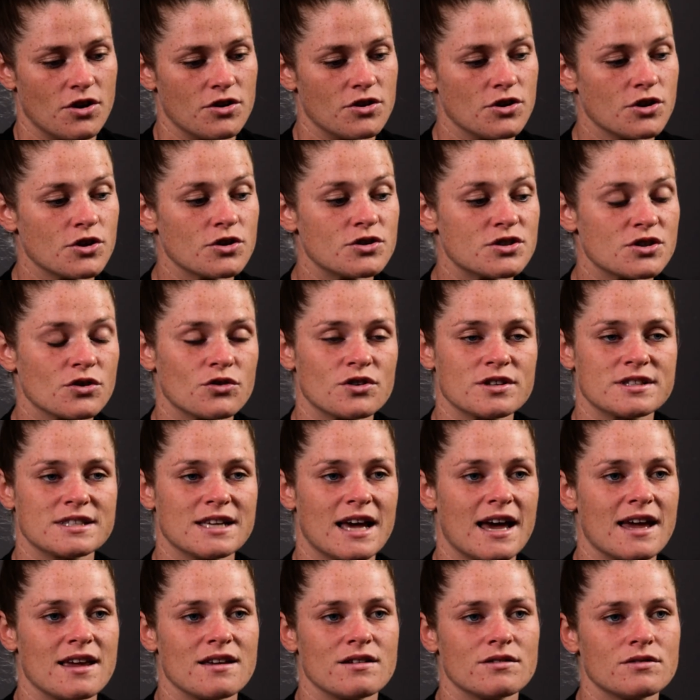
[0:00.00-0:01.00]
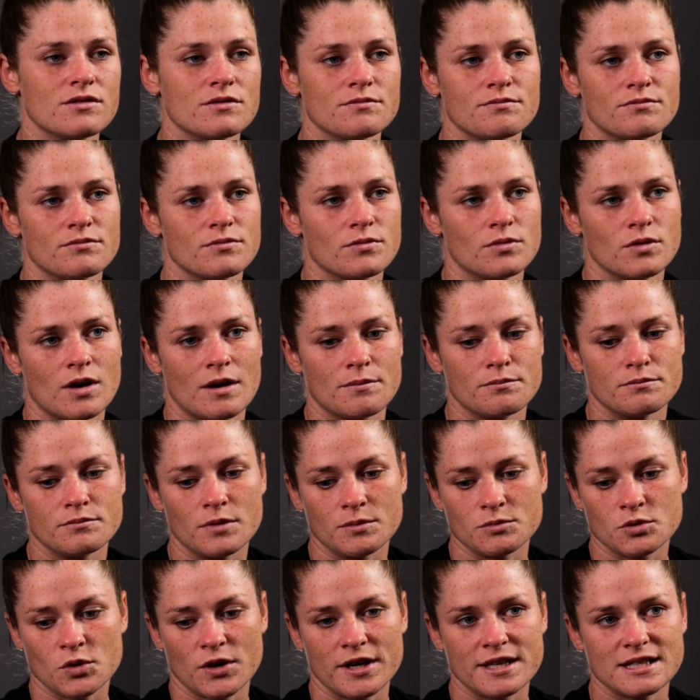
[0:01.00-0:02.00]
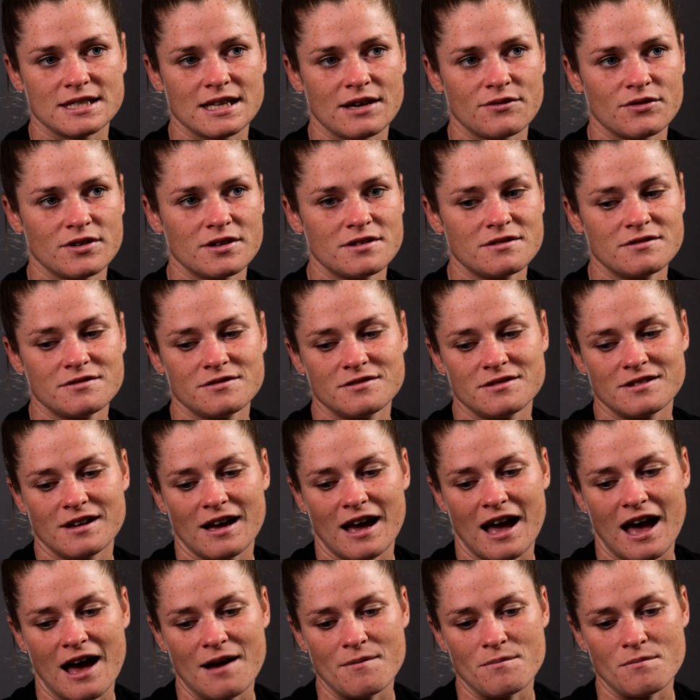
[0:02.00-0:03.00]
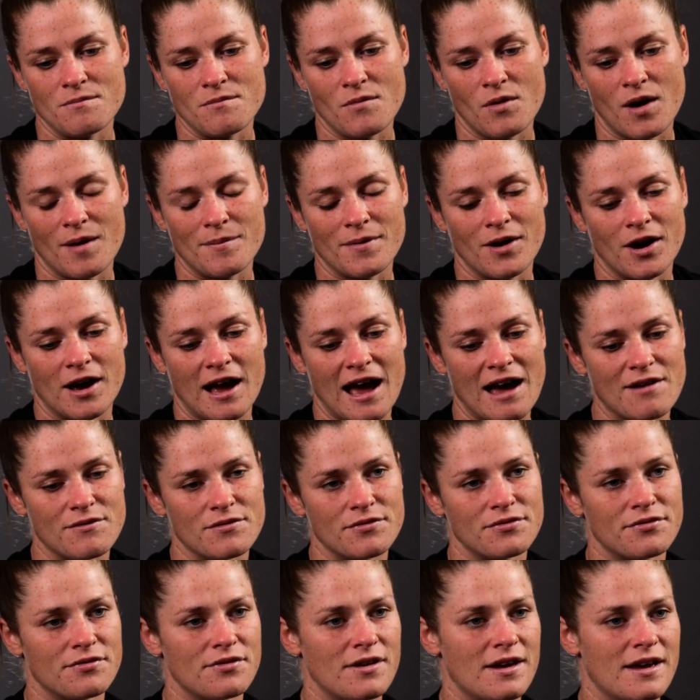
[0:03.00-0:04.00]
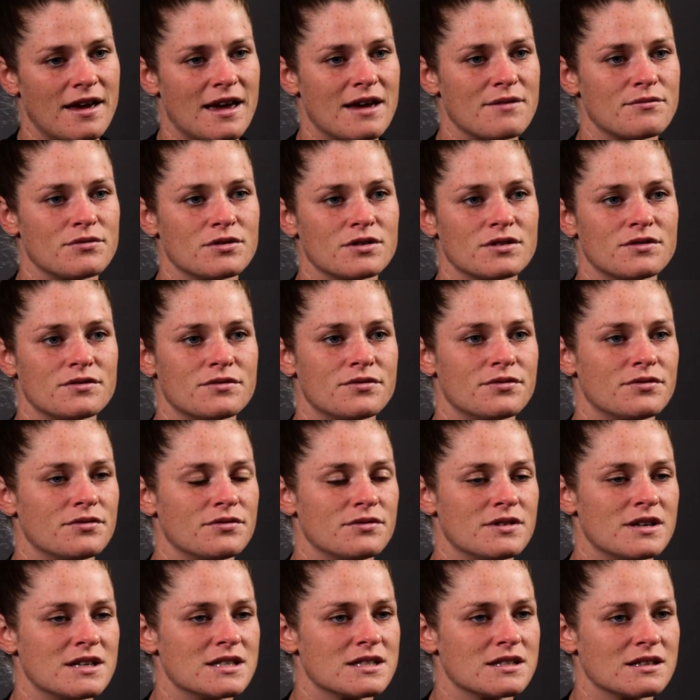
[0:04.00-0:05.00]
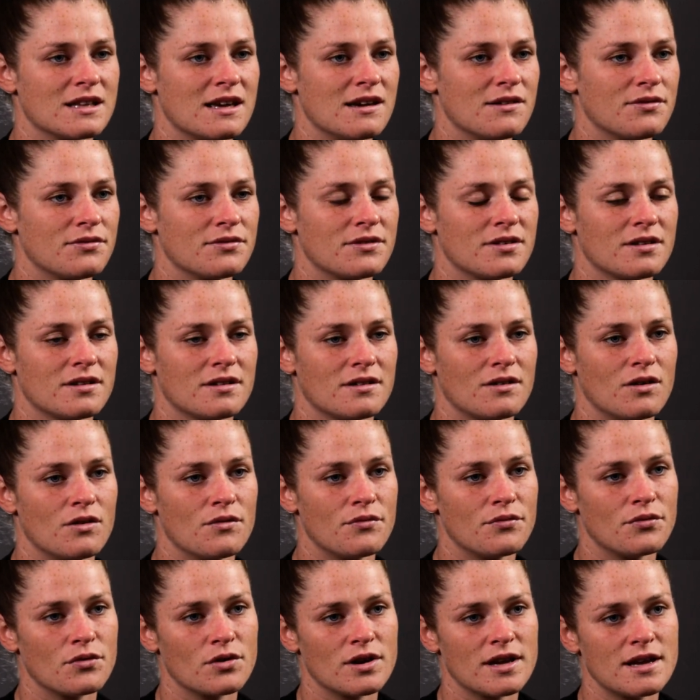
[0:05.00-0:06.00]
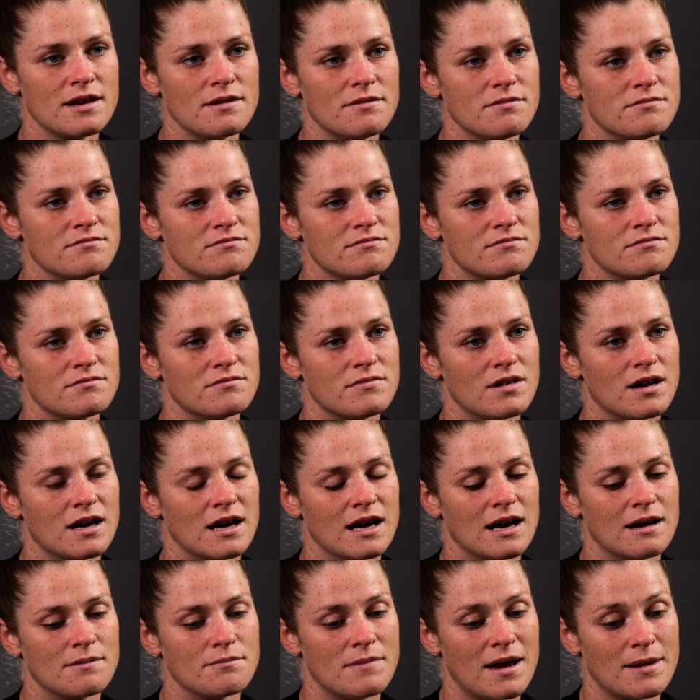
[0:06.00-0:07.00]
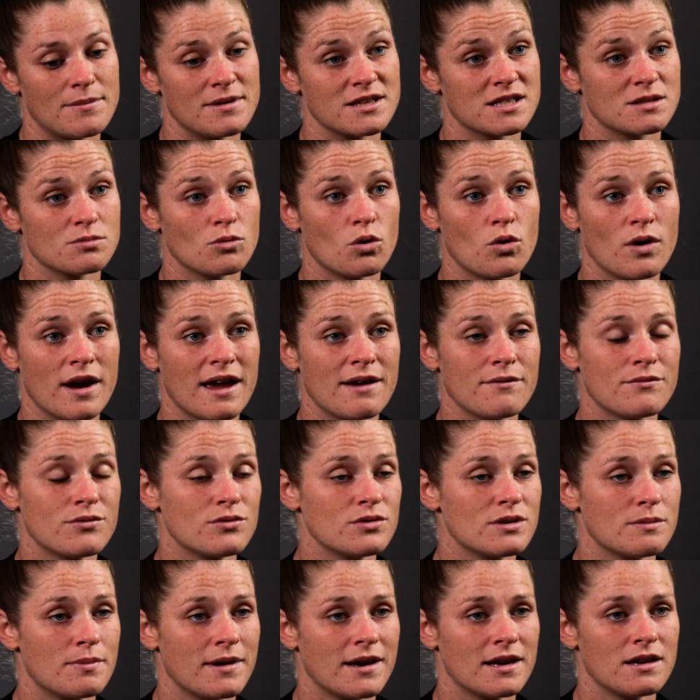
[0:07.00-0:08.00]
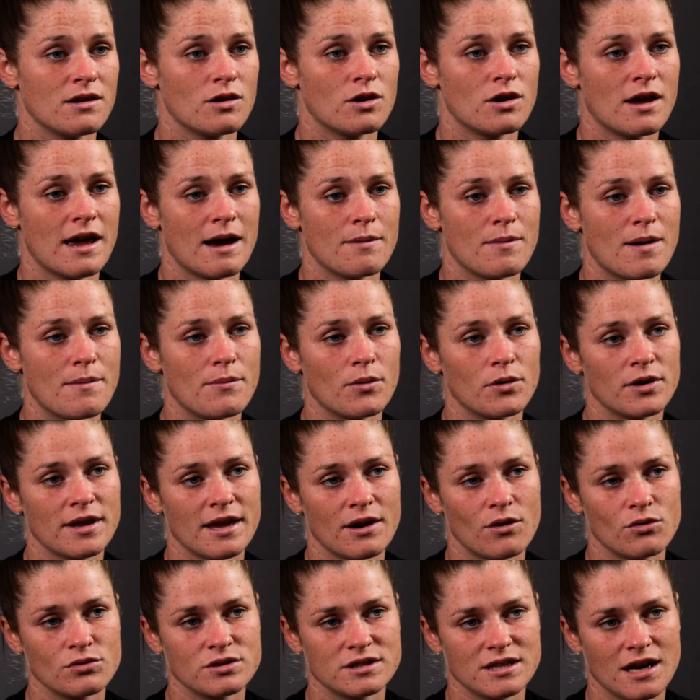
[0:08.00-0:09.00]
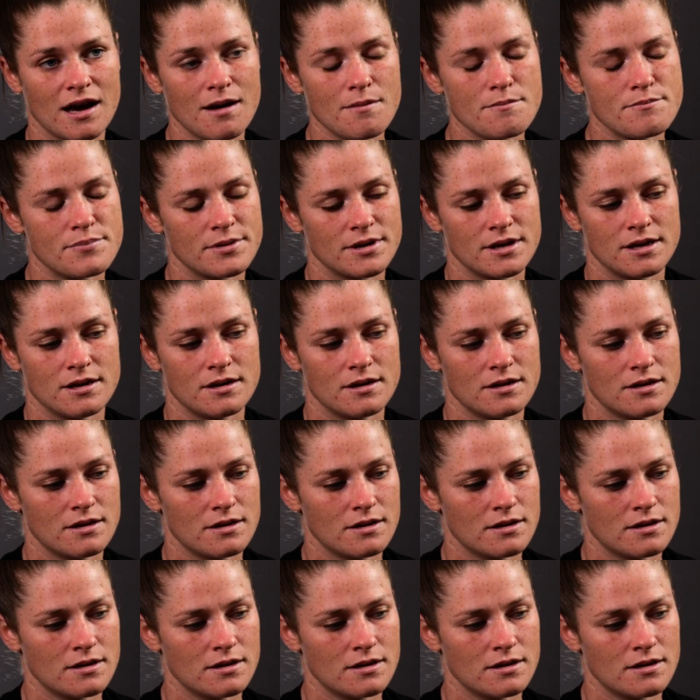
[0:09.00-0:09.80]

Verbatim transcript: know, you could sort of say, oh, I'm, I'm 27. Um, I might have a handful of years left of footy, um, maybe a small handful, depending on how my body holds up. But